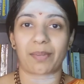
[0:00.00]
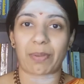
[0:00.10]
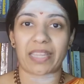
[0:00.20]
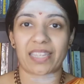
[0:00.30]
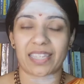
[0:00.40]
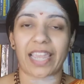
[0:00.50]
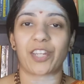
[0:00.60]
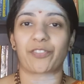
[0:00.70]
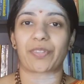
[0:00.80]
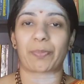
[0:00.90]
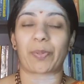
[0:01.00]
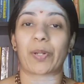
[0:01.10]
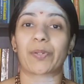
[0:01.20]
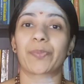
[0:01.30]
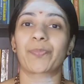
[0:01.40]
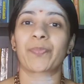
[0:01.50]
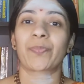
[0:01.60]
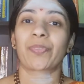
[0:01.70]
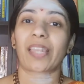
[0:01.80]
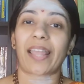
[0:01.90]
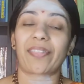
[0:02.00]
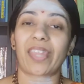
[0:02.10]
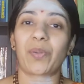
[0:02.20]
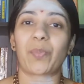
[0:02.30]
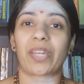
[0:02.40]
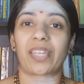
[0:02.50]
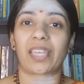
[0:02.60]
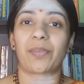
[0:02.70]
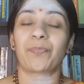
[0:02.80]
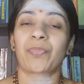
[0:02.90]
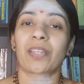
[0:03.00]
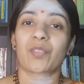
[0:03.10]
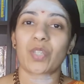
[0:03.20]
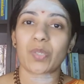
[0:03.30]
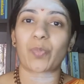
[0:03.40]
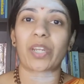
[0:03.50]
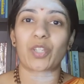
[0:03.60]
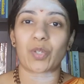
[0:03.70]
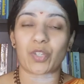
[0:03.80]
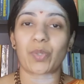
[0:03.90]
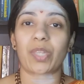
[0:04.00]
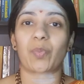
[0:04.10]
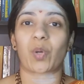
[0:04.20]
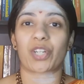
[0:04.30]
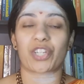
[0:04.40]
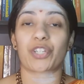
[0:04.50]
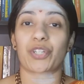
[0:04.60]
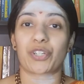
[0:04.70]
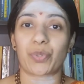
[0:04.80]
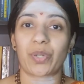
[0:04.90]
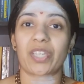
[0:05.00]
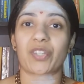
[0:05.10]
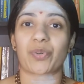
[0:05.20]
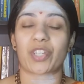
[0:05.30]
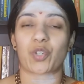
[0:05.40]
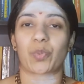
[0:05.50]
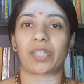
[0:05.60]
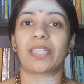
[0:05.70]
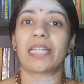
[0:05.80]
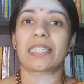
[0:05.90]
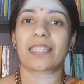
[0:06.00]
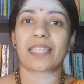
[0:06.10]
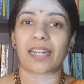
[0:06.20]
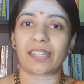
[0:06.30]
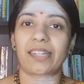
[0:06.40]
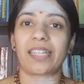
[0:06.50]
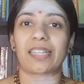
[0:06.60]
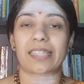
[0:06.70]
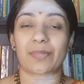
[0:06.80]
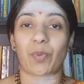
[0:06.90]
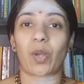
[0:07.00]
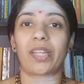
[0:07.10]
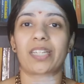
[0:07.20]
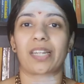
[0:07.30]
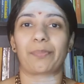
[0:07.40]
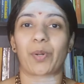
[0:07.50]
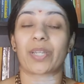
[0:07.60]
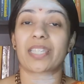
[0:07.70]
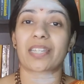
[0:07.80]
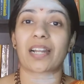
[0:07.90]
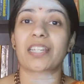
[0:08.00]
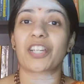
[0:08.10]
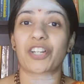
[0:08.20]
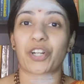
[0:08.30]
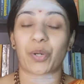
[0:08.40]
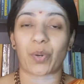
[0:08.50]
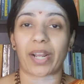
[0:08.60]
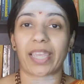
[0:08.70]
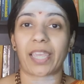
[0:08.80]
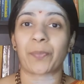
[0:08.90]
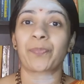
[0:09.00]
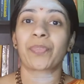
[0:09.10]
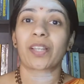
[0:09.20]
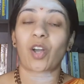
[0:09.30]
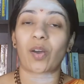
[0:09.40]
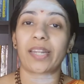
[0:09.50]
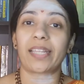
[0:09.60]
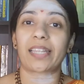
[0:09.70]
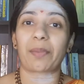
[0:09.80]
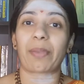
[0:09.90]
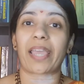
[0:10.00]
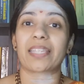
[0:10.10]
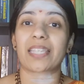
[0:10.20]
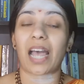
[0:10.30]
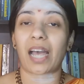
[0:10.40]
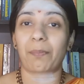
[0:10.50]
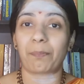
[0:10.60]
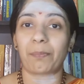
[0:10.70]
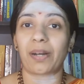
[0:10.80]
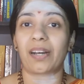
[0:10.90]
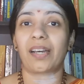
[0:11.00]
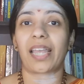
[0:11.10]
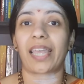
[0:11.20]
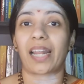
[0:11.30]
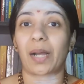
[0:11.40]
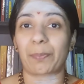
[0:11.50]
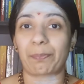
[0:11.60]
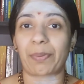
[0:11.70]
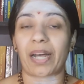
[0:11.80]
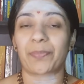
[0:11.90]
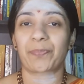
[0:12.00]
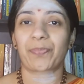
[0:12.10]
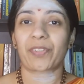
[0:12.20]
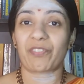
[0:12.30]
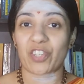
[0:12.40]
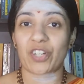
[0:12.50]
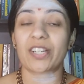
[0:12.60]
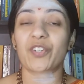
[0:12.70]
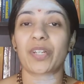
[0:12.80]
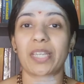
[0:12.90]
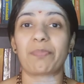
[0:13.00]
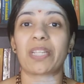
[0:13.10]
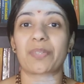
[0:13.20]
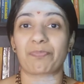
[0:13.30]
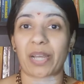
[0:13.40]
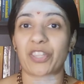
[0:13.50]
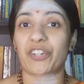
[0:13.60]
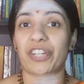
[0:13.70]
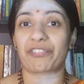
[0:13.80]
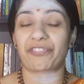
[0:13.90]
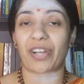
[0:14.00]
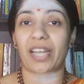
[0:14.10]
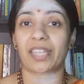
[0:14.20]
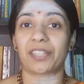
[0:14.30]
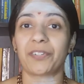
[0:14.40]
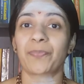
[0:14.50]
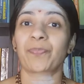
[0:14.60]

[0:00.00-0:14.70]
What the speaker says: by the side of the pond, and then when he just went into the water to do his ritual, suddenly the small little boy started crying, calling them as Amma and Appa, which literally means mother and father,